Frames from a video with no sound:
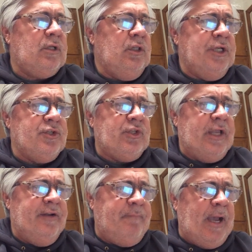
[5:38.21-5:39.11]

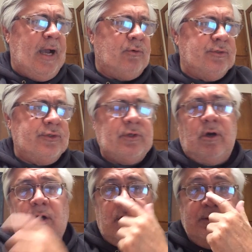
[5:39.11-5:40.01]
Legislative powers
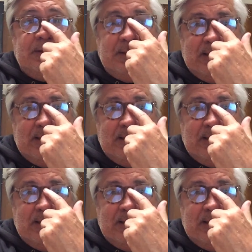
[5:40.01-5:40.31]
are